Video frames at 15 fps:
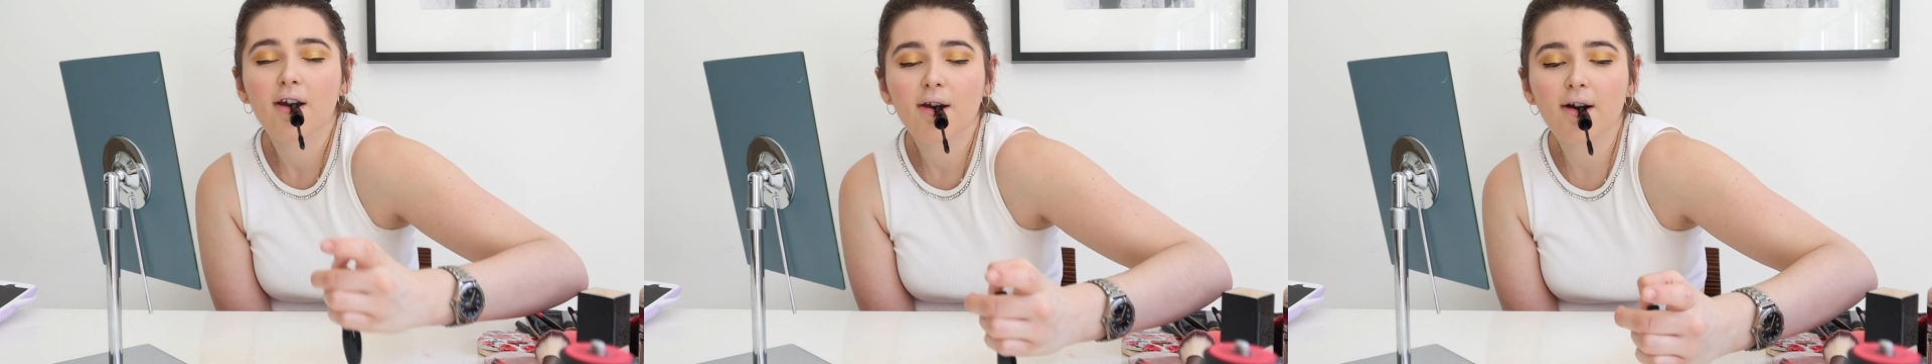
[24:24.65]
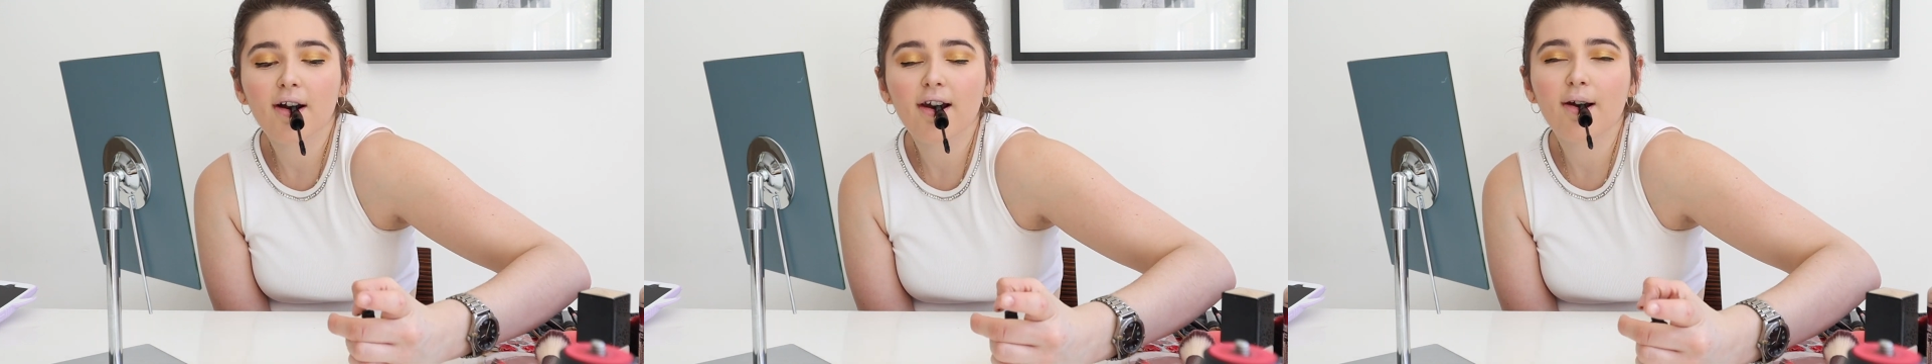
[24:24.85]

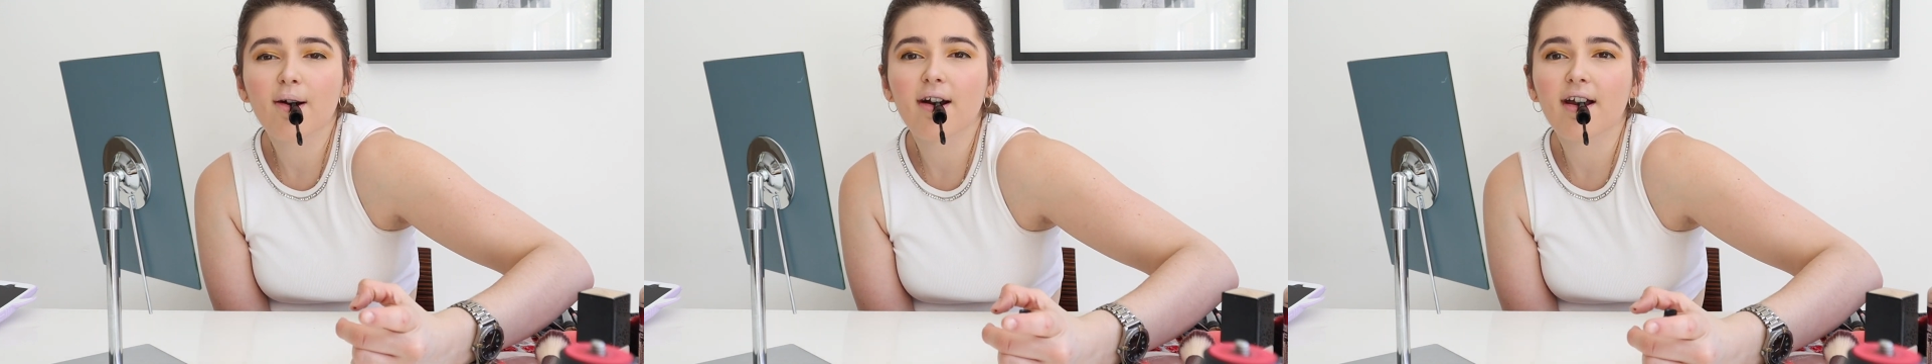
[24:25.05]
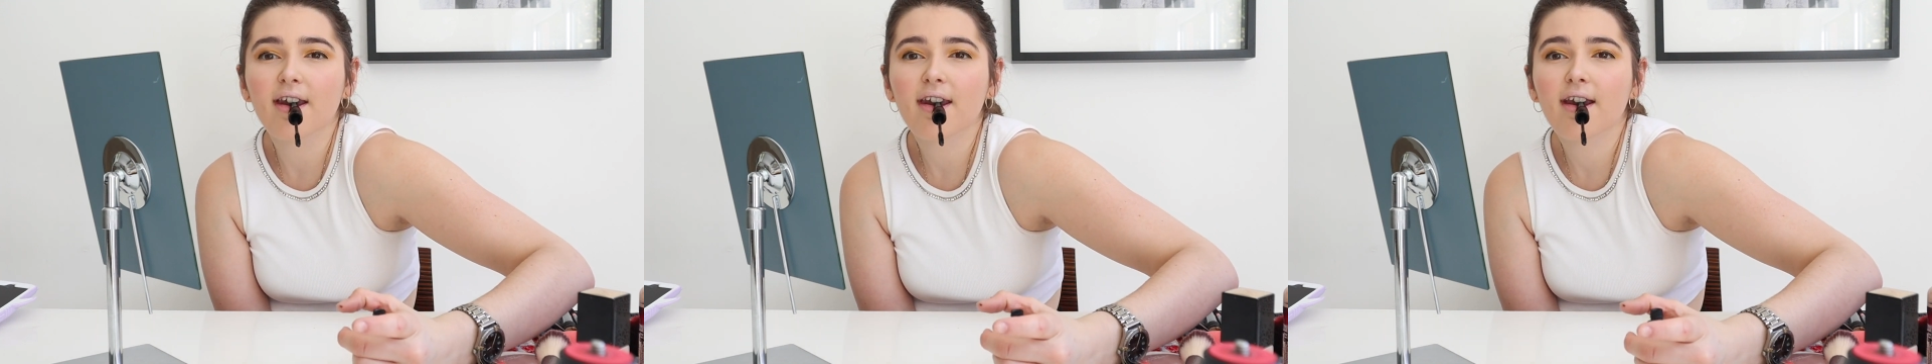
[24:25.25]
try to go like
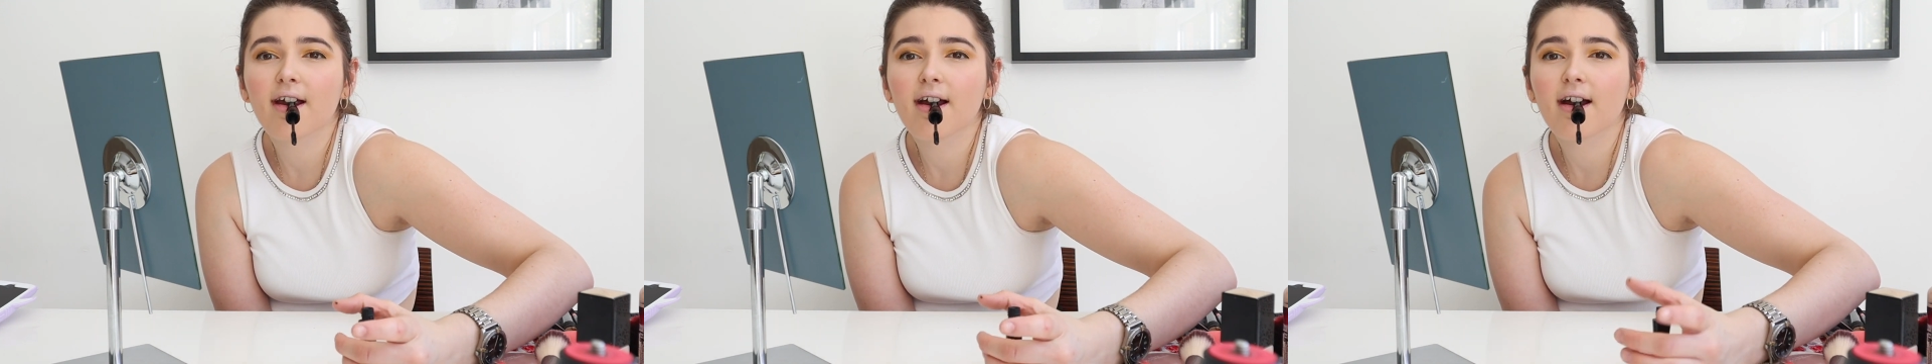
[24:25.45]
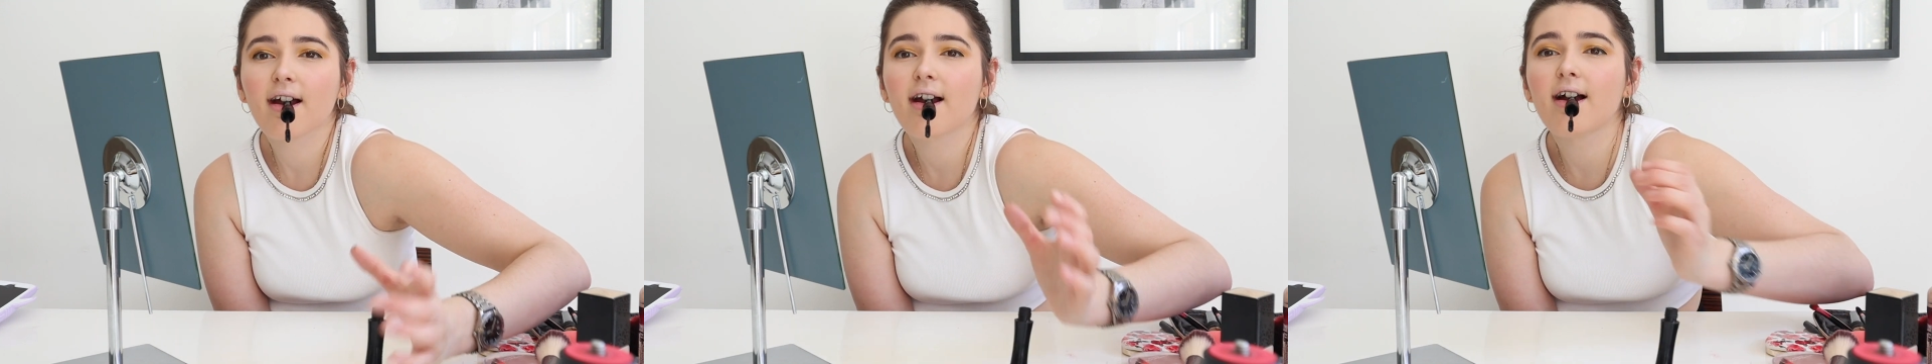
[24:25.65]
this.
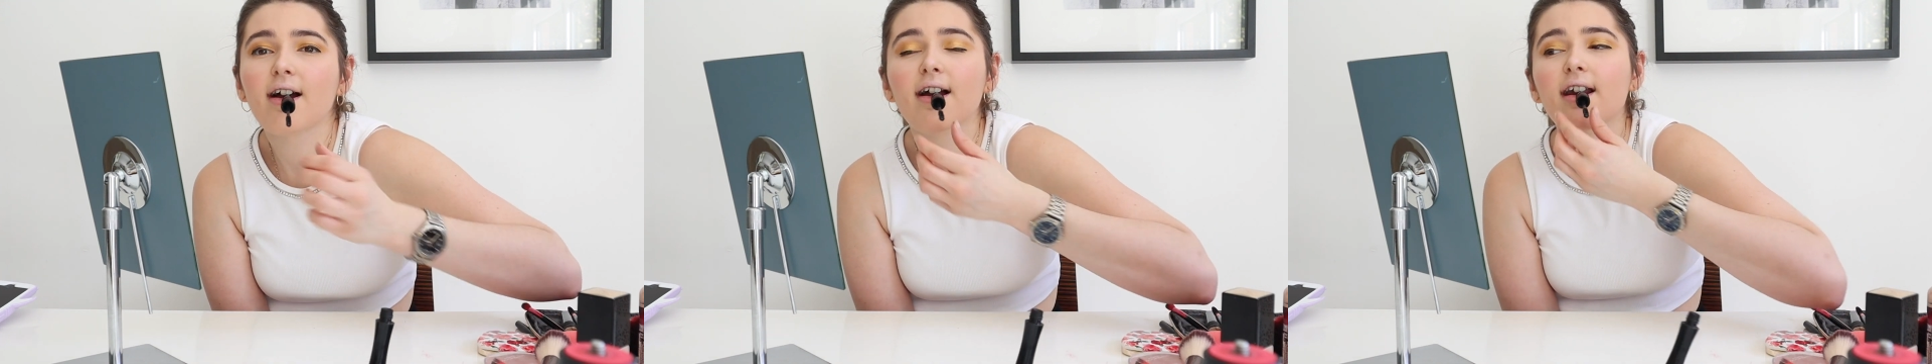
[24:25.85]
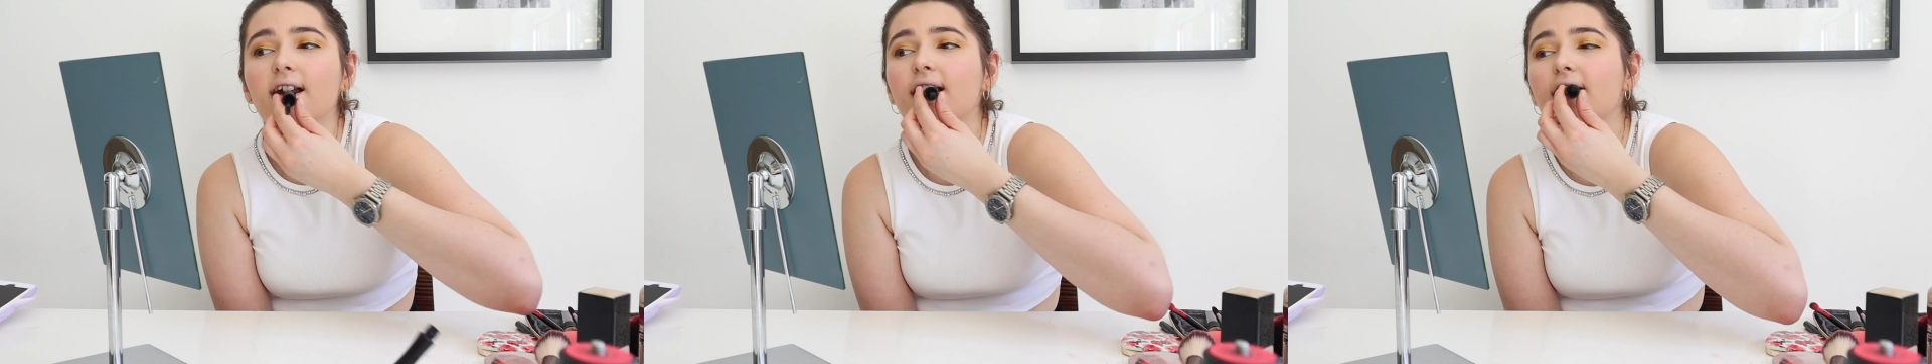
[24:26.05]
And I